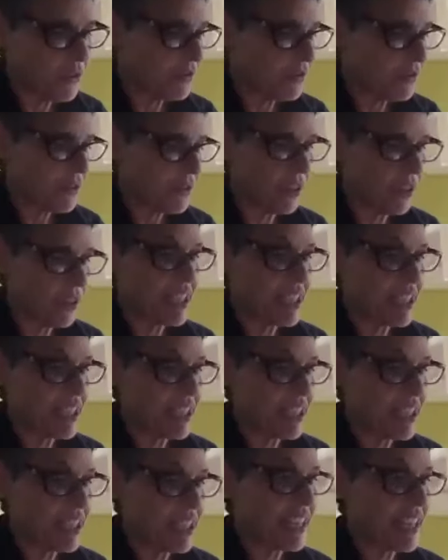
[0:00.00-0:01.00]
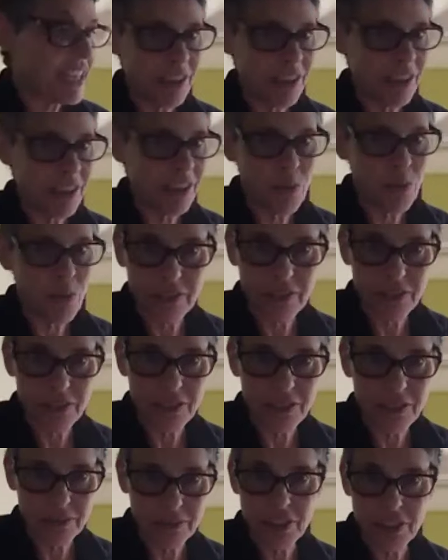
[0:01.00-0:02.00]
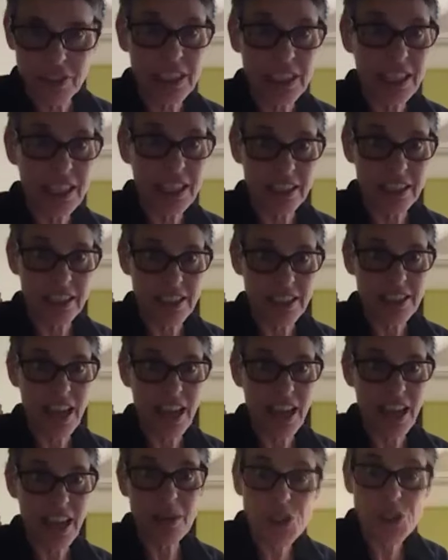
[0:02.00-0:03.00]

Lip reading: who have, been sounding the warning for years,